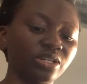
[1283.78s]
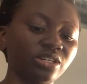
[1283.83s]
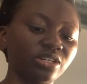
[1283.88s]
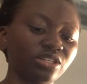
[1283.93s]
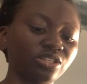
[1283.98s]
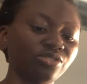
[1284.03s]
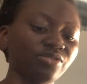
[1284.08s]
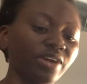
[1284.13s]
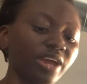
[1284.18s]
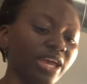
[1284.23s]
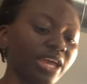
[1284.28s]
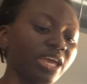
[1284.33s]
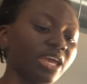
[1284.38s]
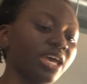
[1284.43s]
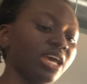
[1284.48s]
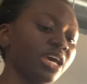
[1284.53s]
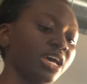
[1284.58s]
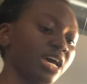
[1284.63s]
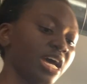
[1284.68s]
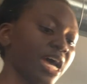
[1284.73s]
cooks right,
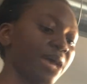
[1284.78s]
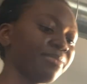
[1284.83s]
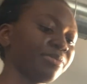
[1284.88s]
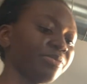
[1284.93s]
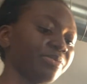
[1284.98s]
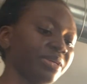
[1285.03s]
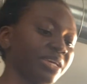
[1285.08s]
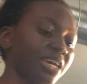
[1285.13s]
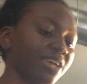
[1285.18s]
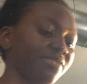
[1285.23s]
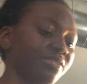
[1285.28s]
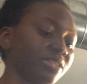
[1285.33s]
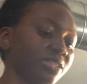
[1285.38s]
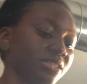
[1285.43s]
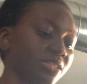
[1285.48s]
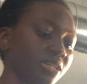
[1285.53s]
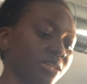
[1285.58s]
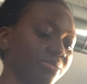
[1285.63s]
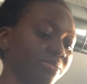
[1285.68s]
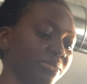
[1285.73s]
I'm gonna be having
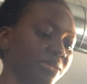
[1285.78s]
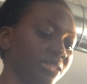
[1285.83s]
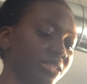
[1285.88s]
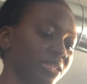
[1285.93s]
some